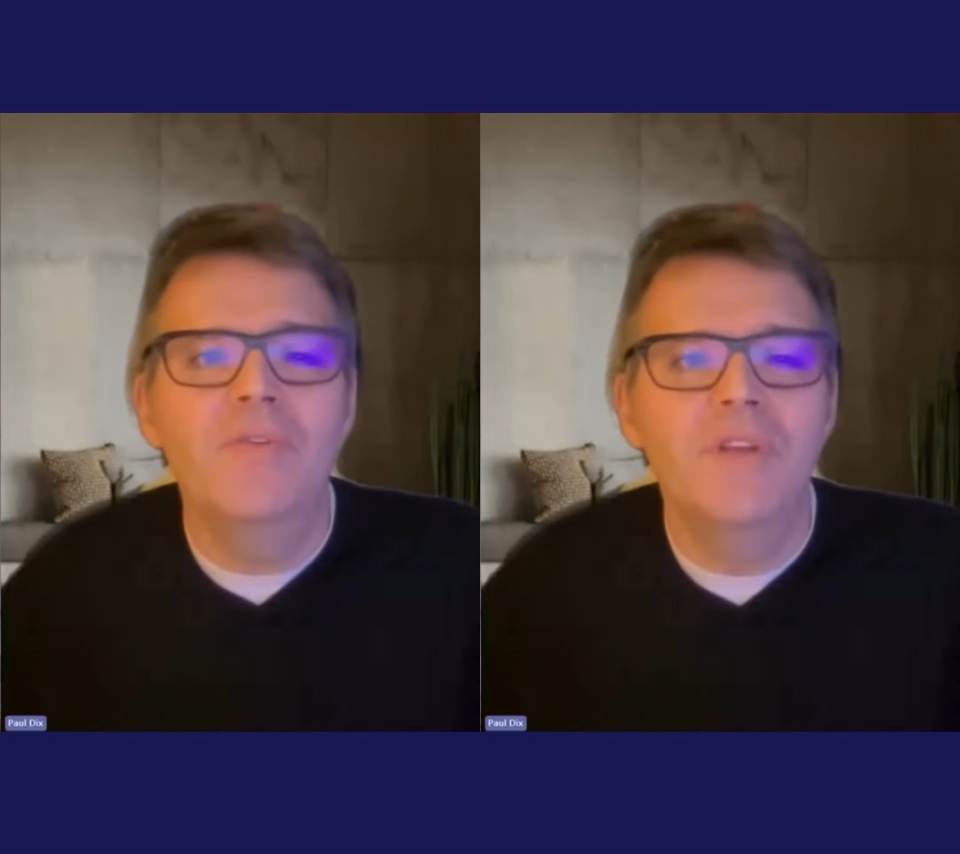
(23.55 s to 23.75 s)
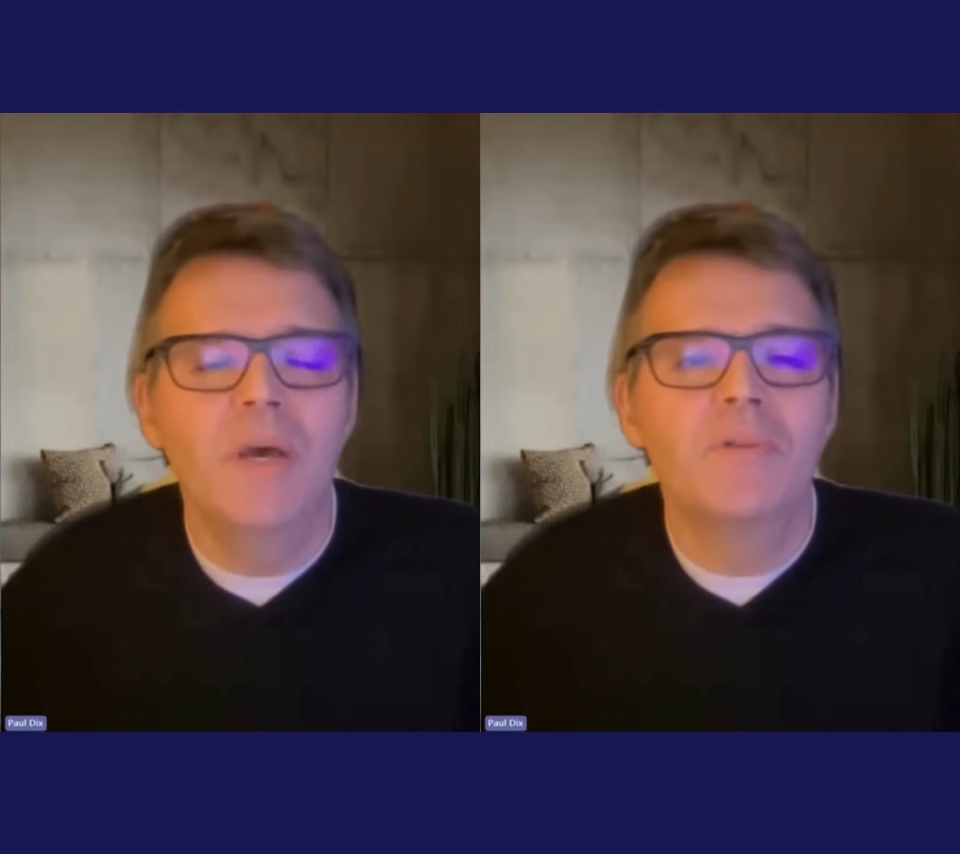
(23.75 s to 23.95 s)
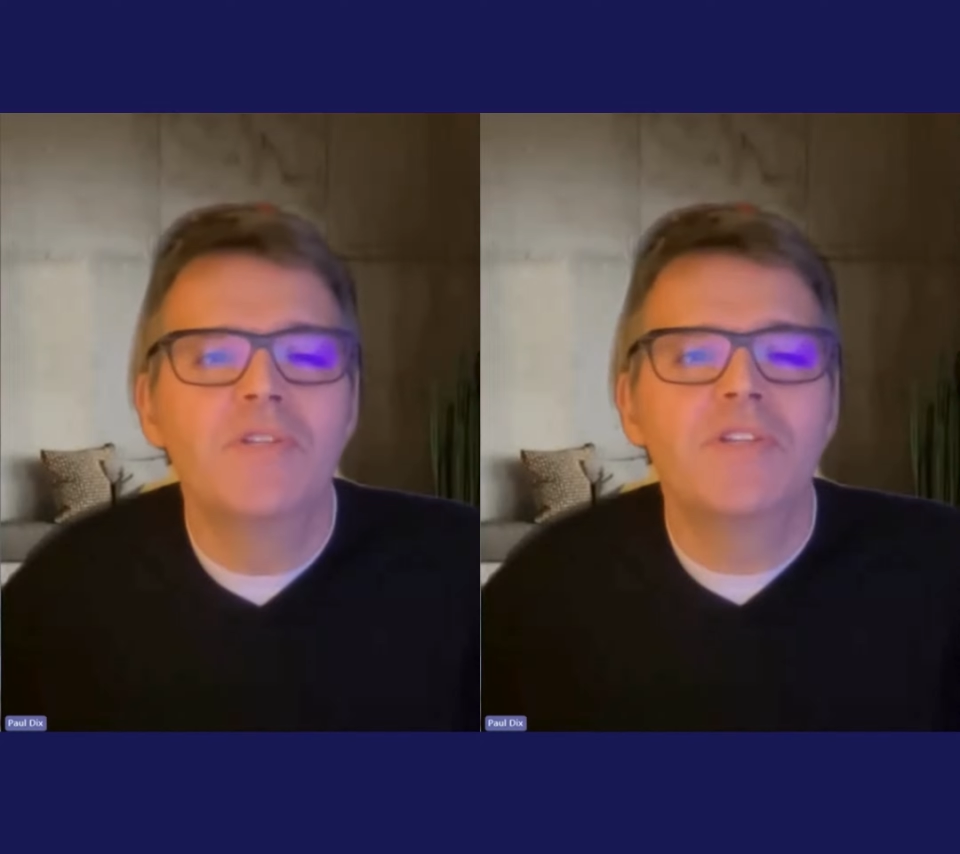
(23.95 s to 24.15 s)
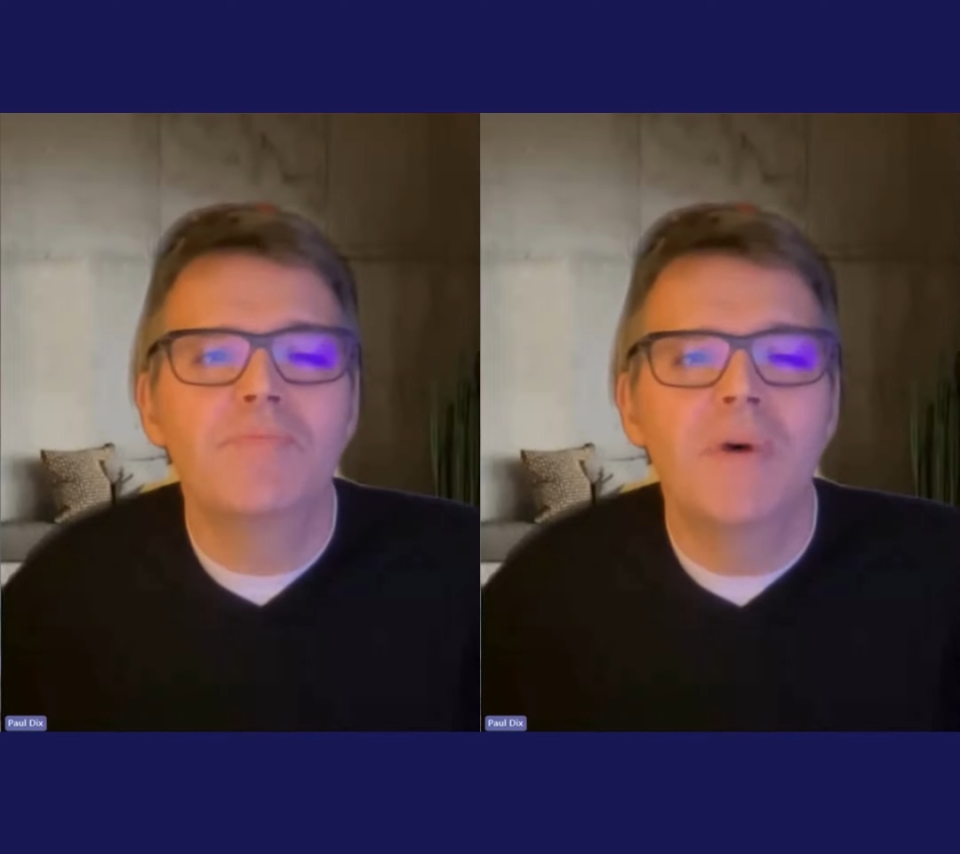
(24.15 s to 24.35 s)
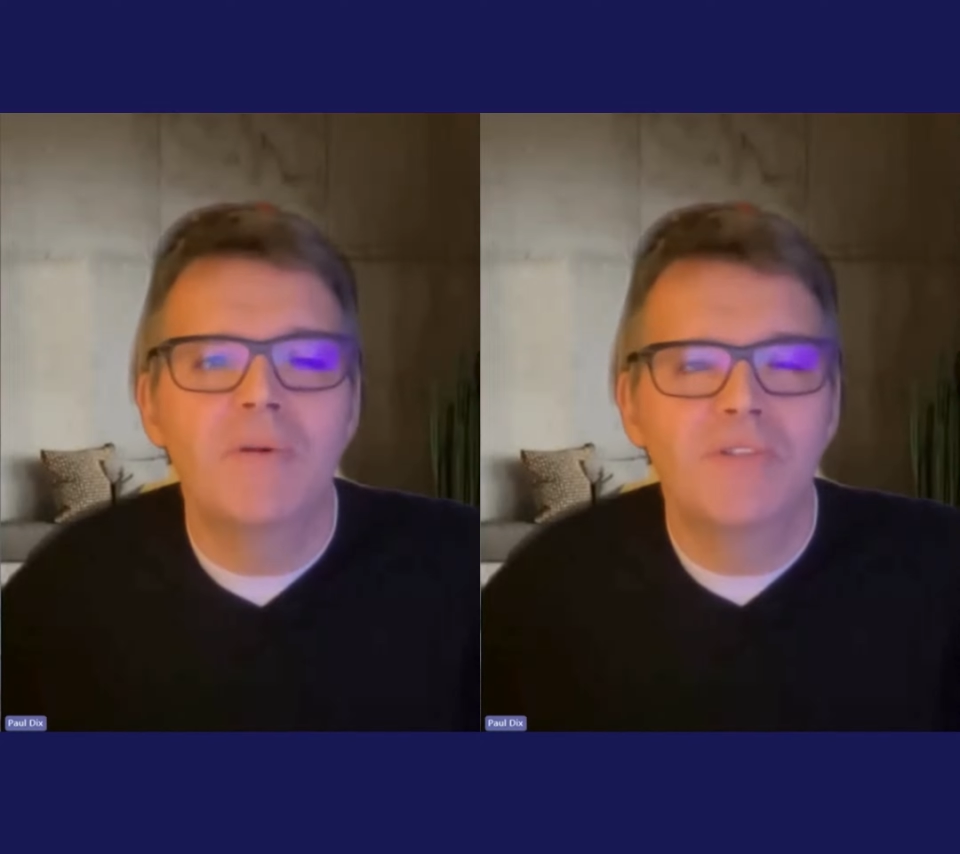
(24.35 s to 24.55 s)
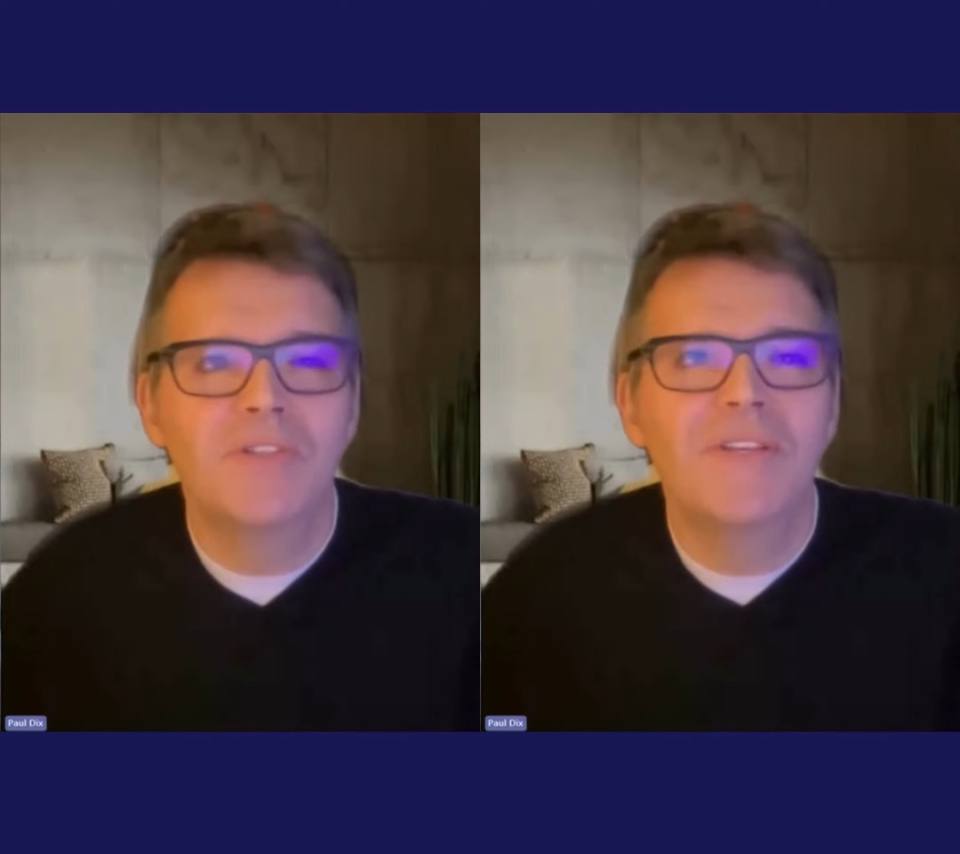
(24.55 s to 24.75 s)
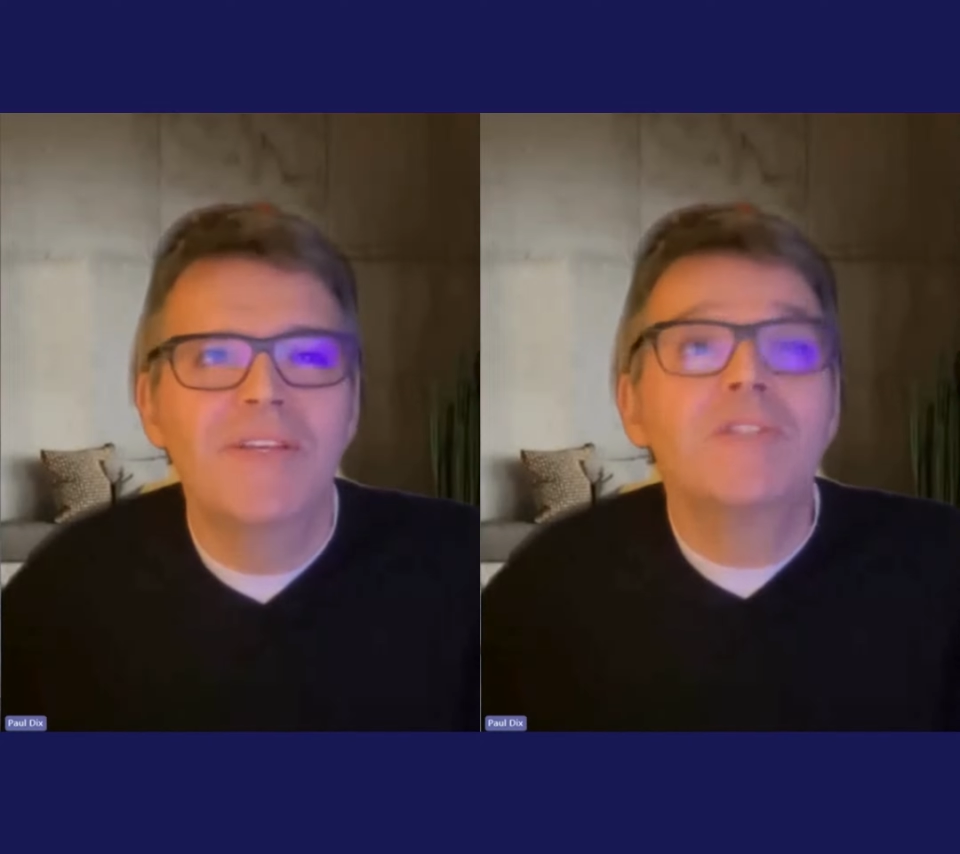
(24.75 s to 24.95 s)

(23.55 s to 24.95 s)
you notice most.